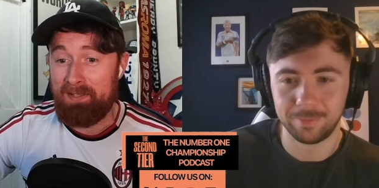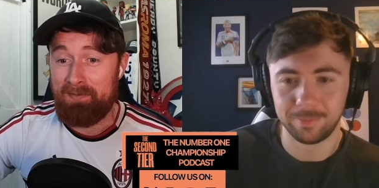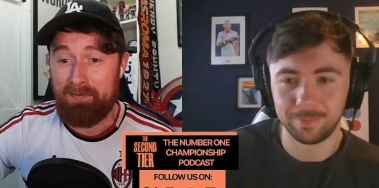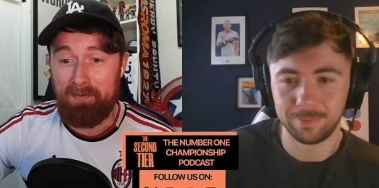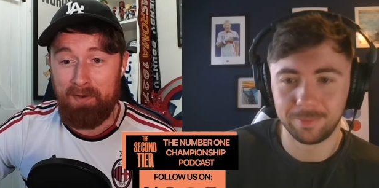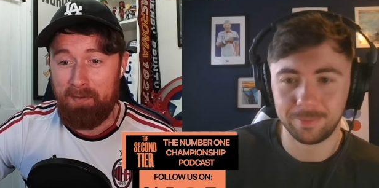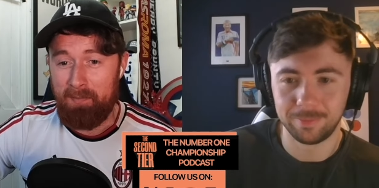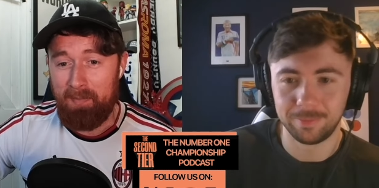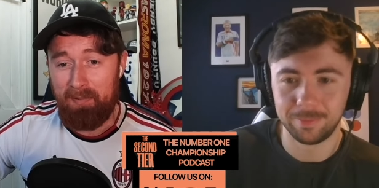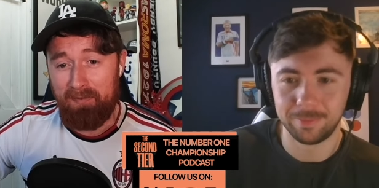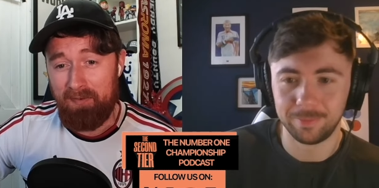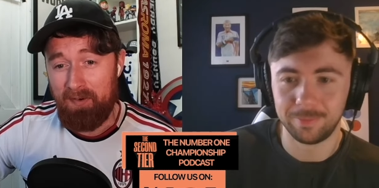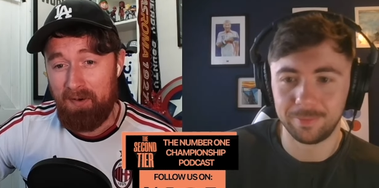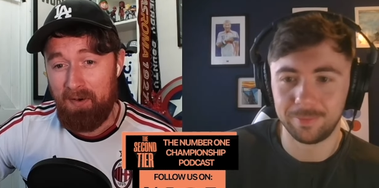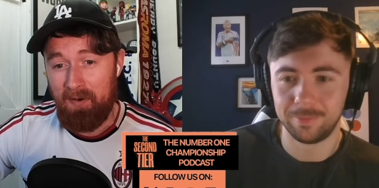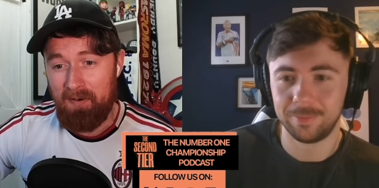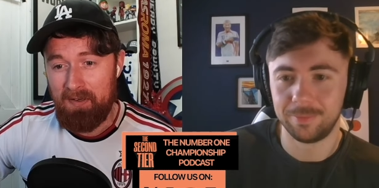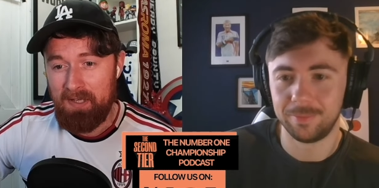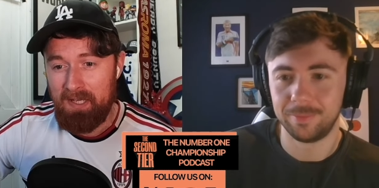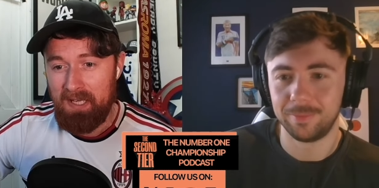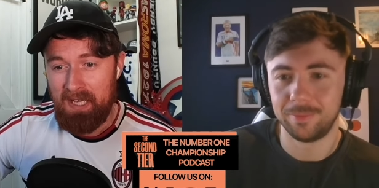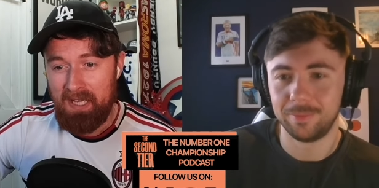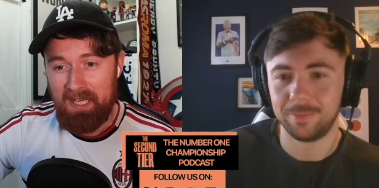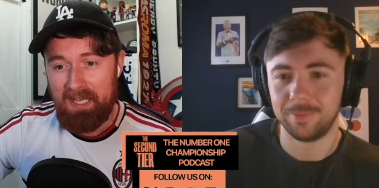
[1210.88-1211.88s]
Speaker 1: film before.
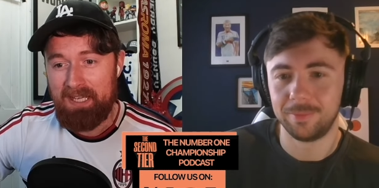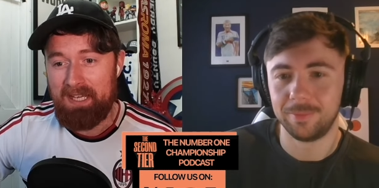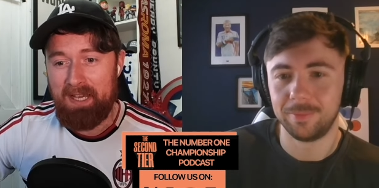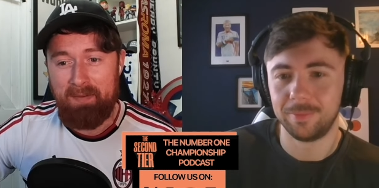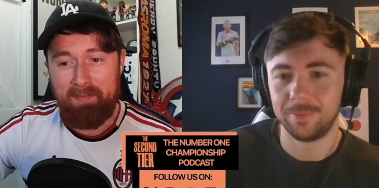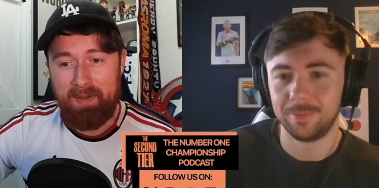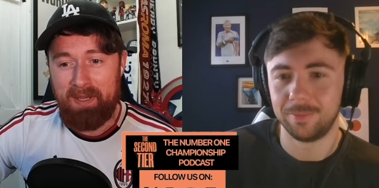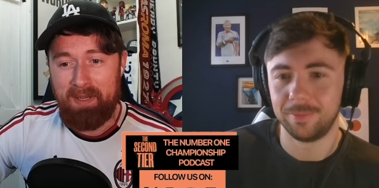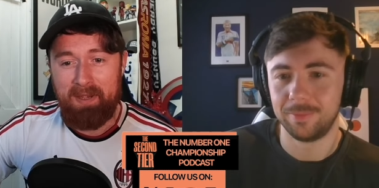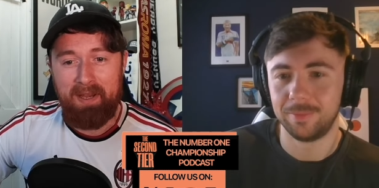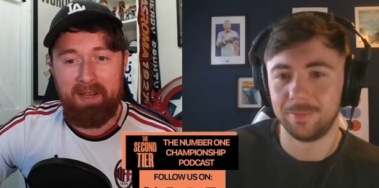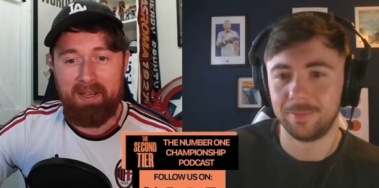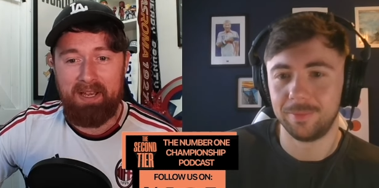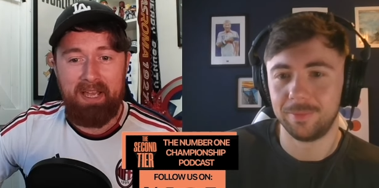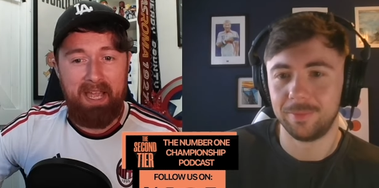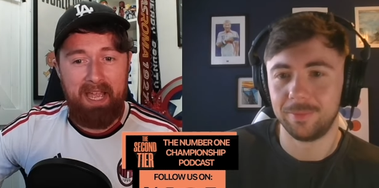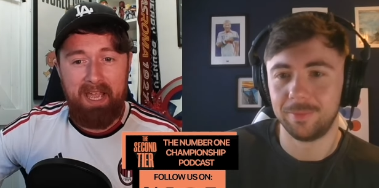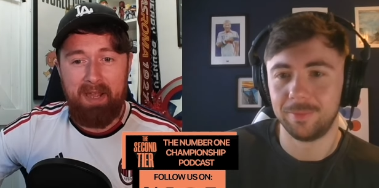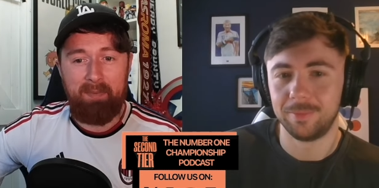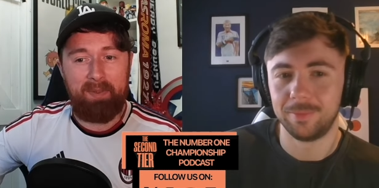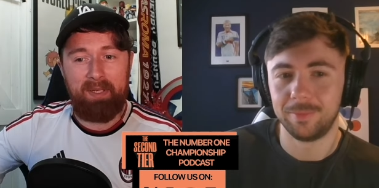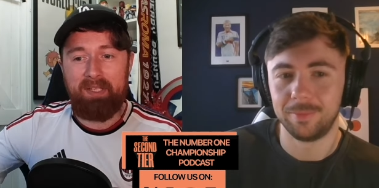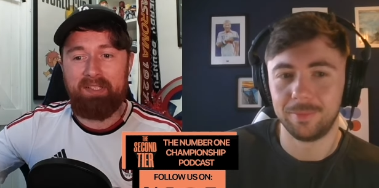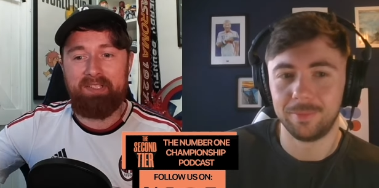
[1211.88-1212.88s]
I mean, how
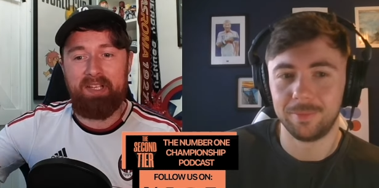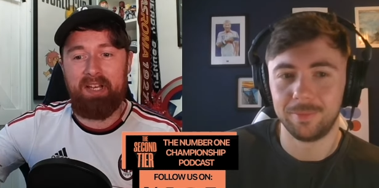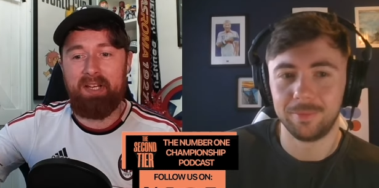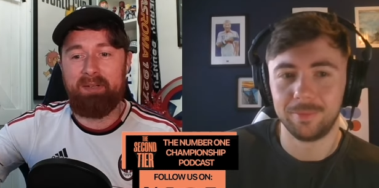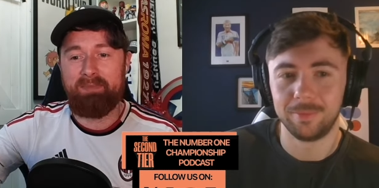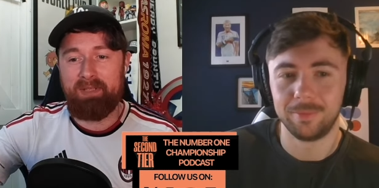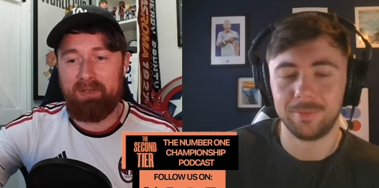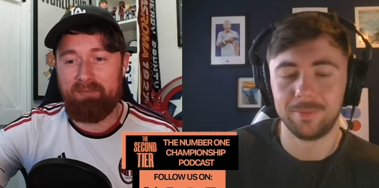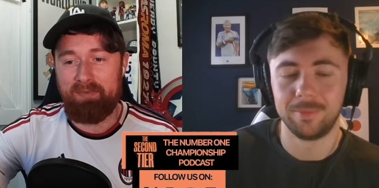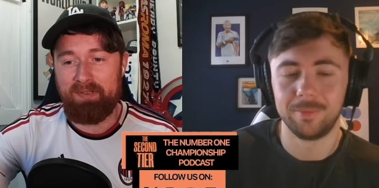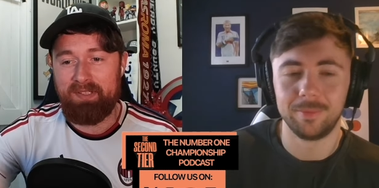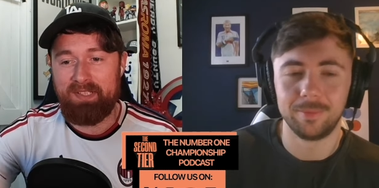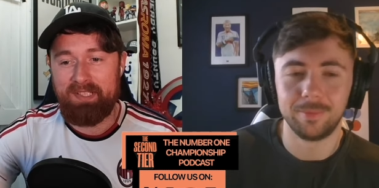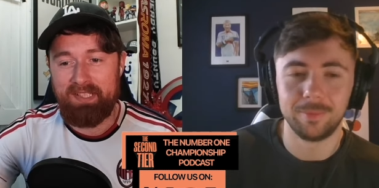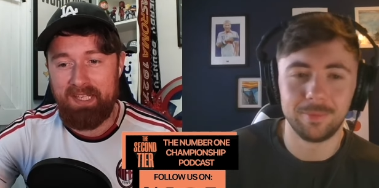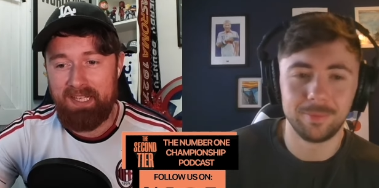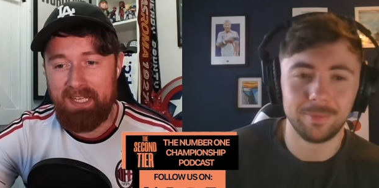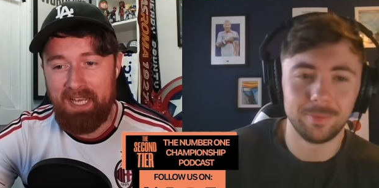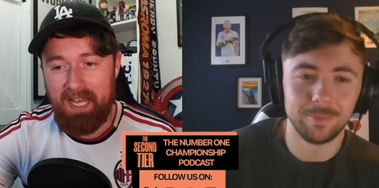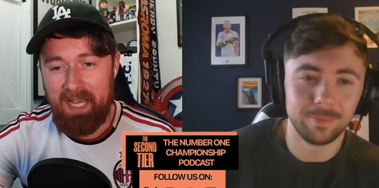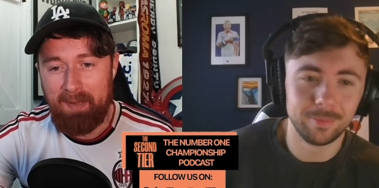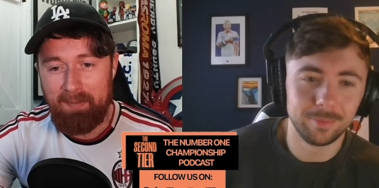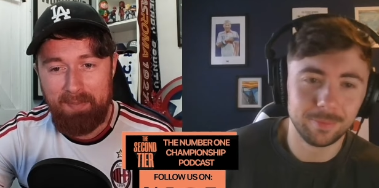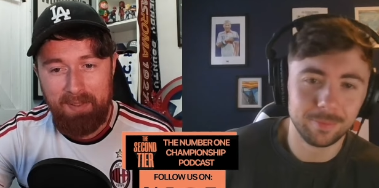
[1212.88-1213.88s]
many times have we seen
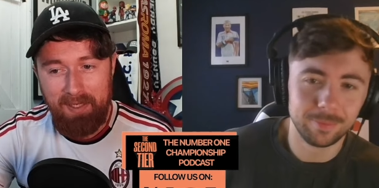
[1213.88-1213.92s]
it happen